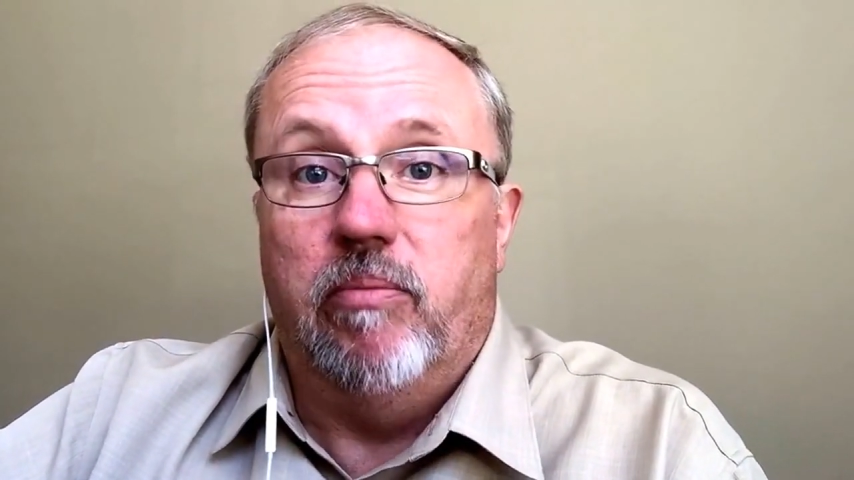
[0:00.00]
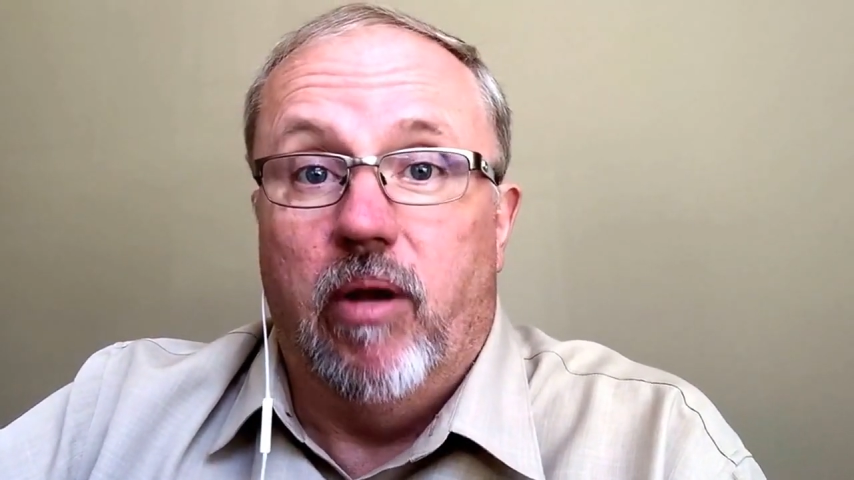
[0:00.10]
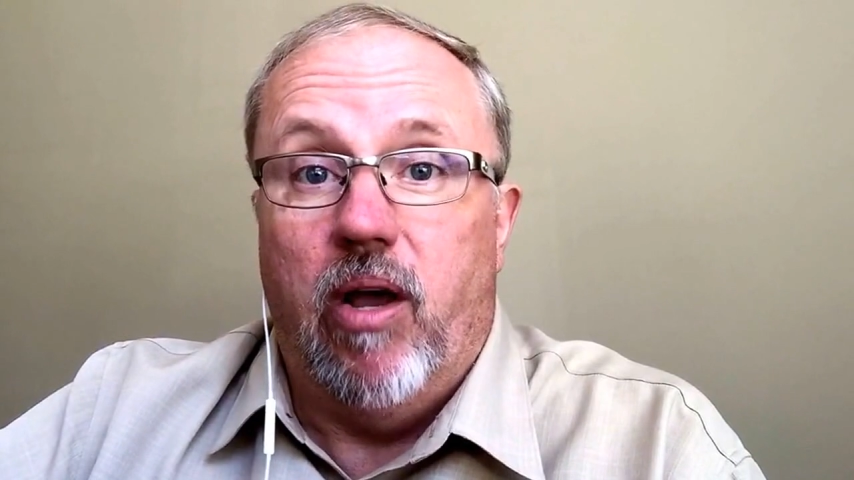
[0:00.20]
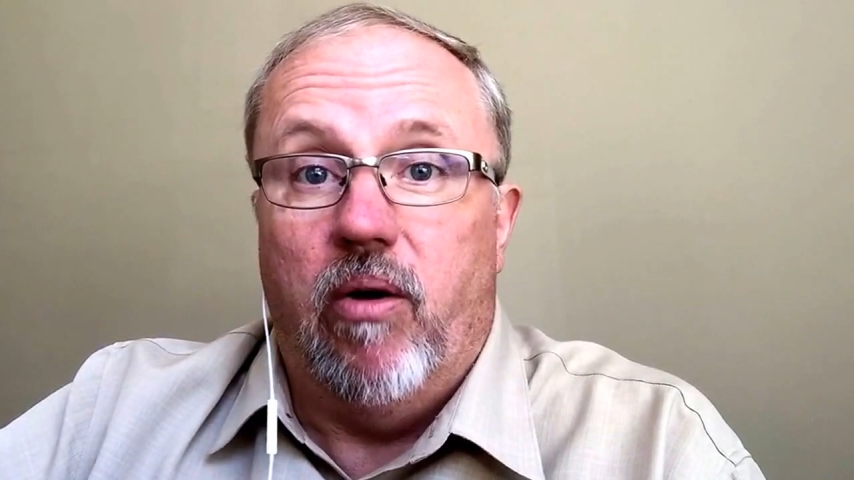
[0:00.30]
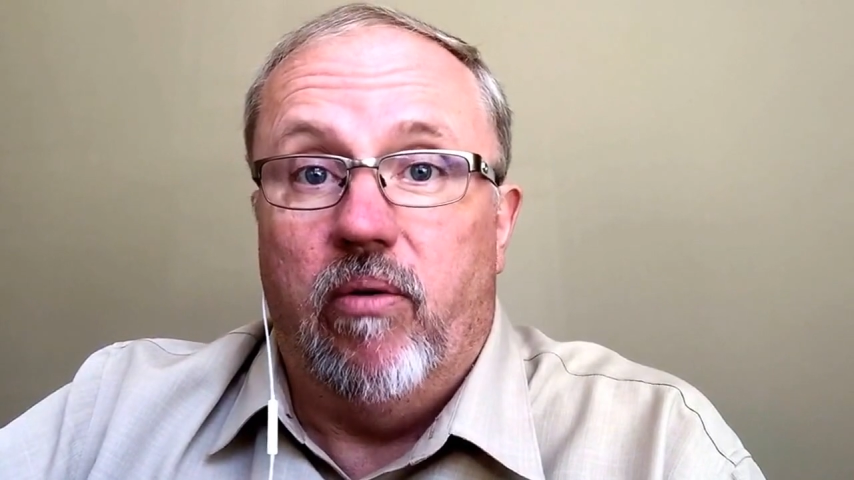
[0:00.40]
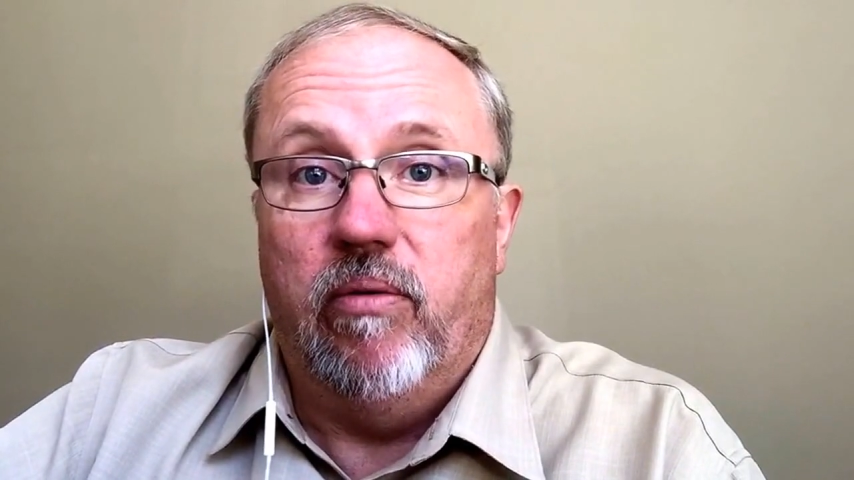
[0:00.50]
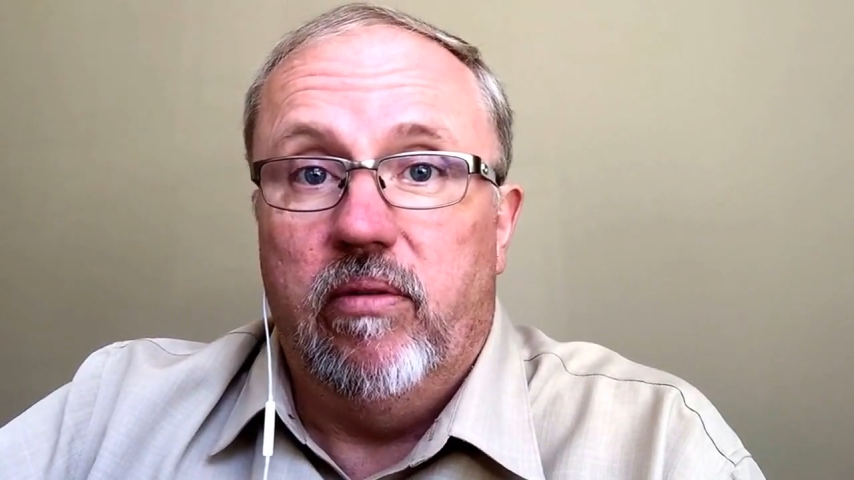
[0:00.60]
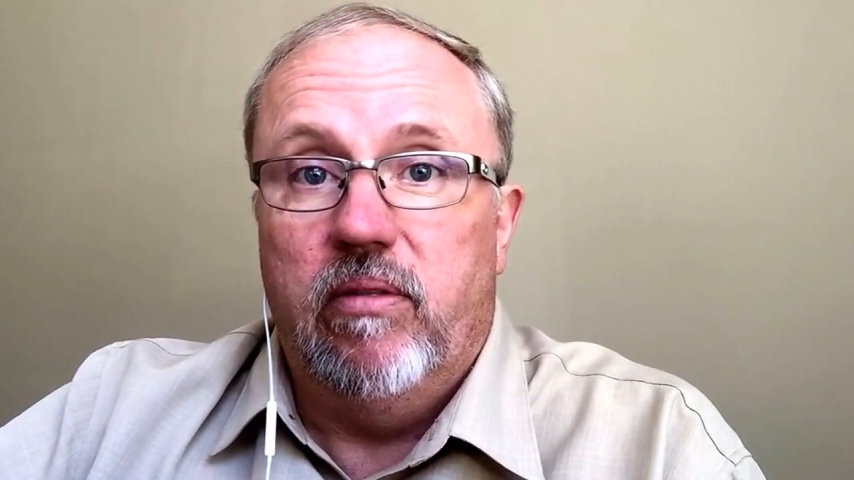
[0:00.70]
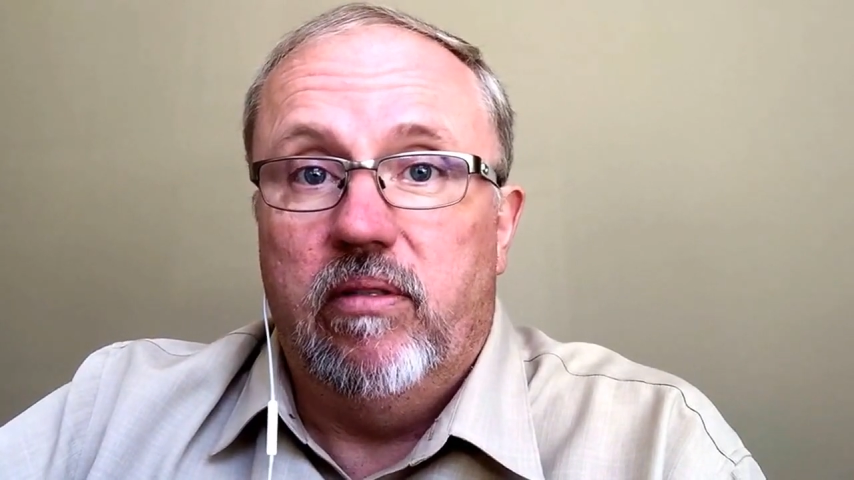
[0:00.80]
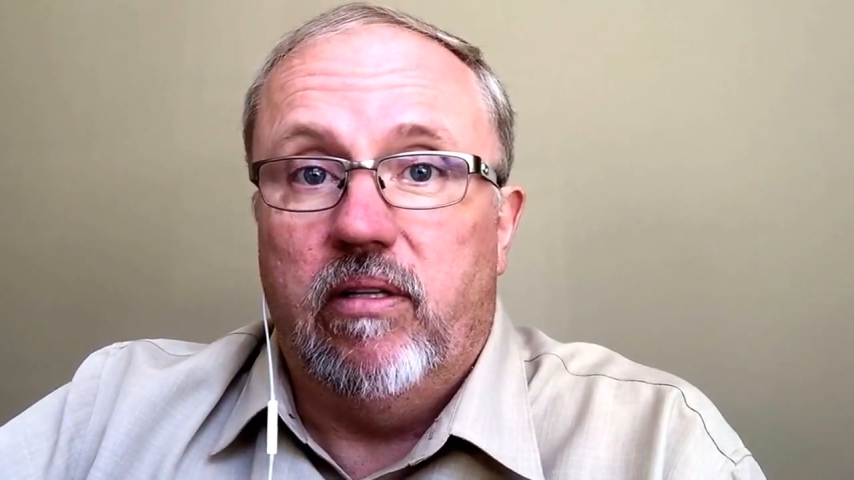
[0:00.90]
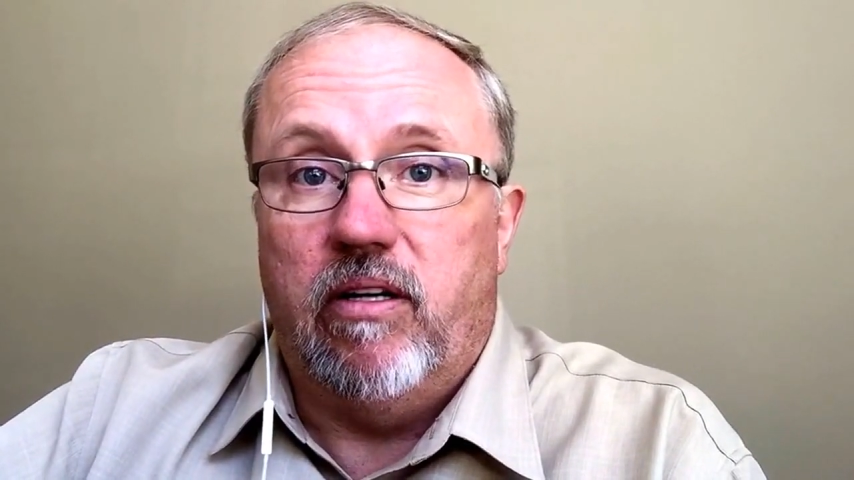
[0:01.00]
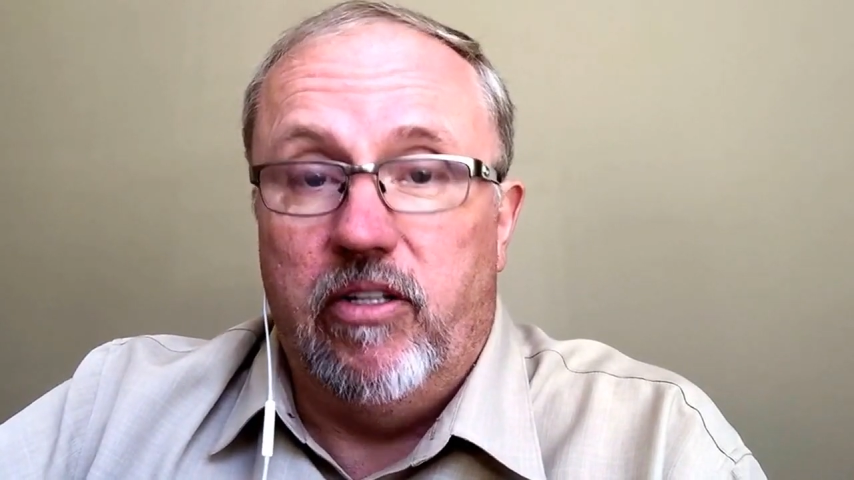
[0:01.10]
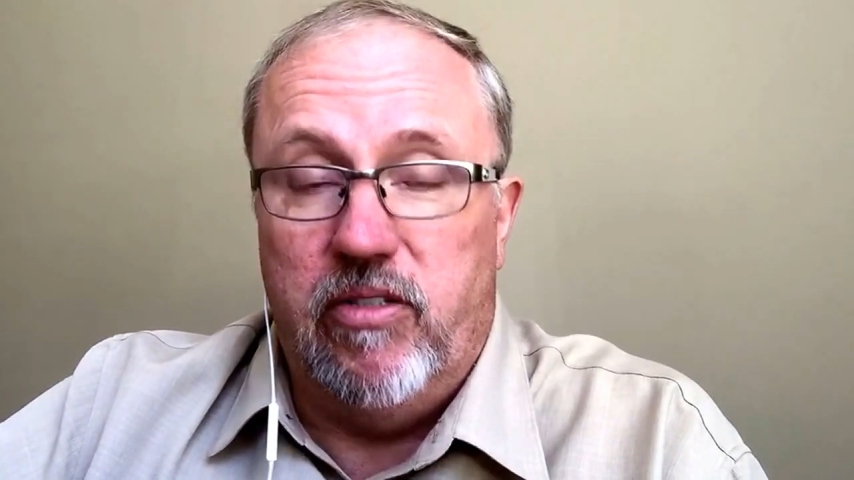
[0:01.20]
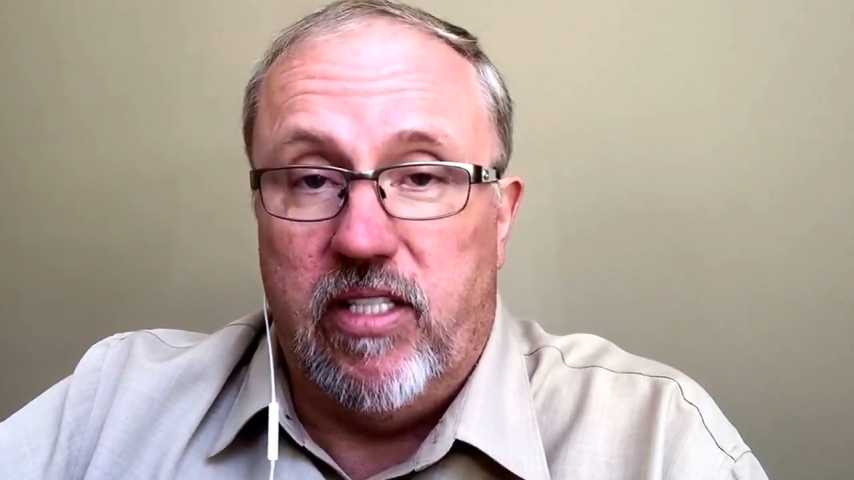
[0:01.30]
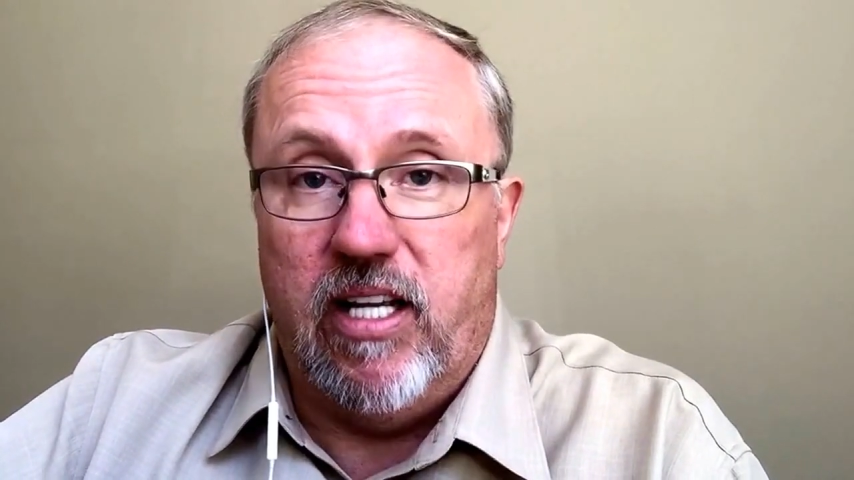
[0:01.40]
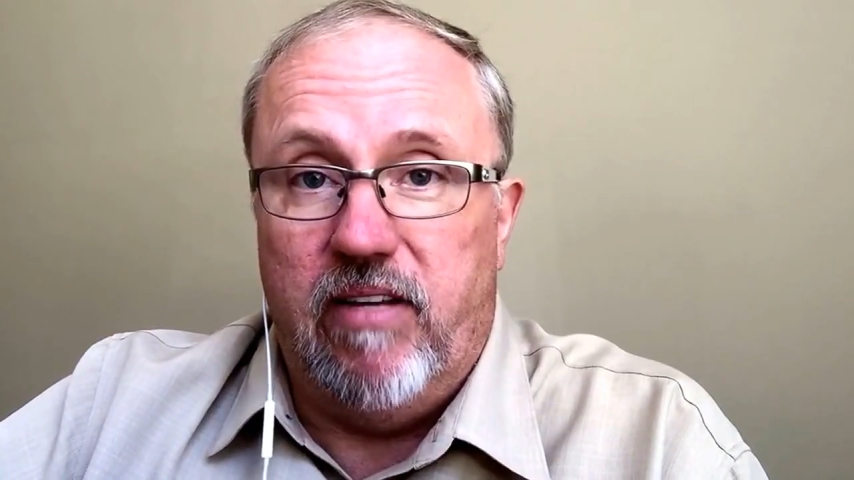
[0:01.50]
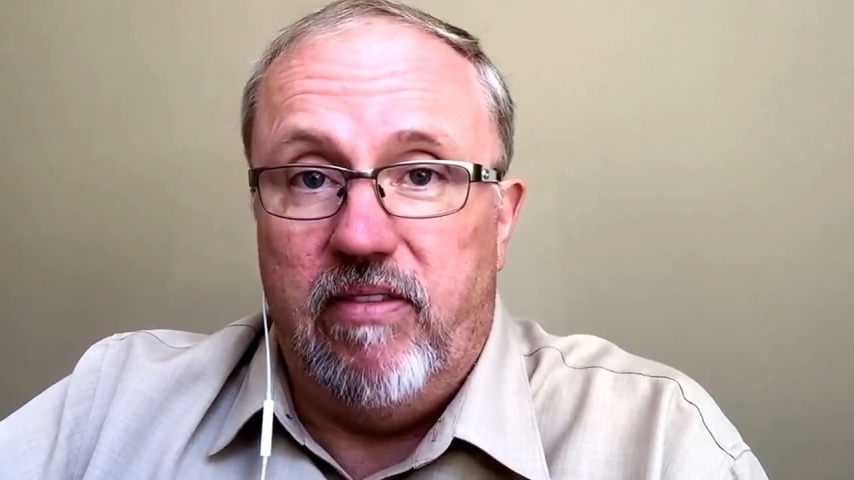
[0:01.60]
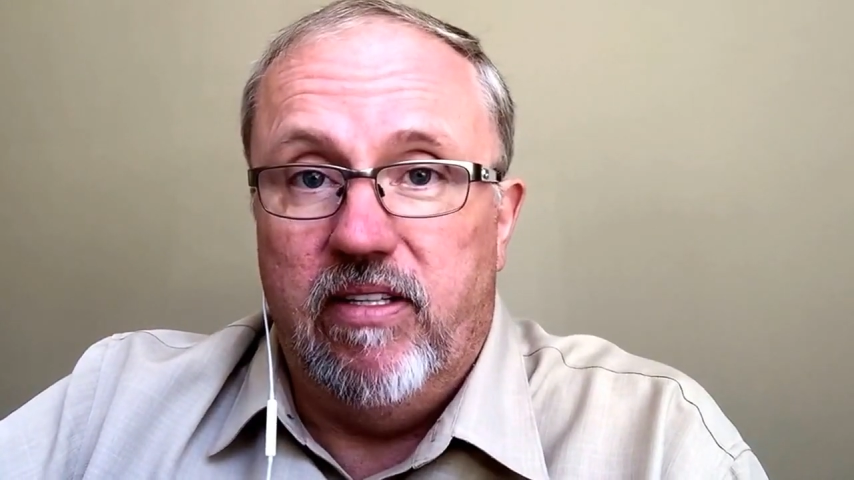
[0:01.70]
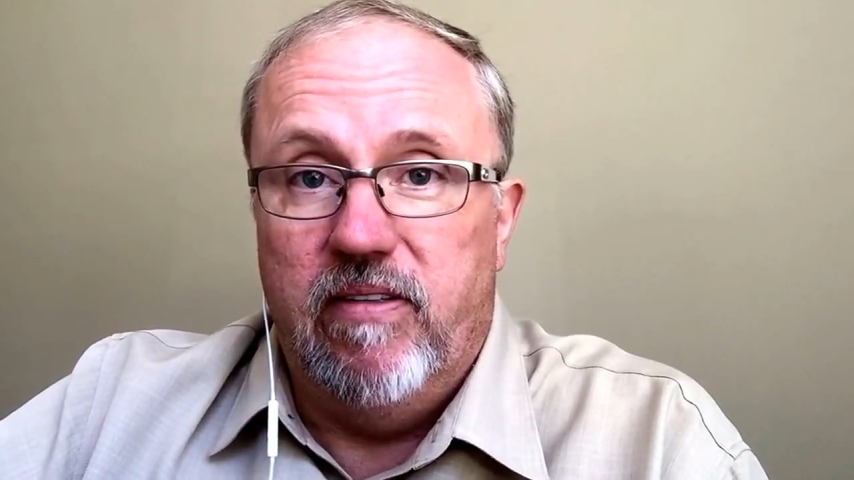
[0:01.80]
blow. Are you saved?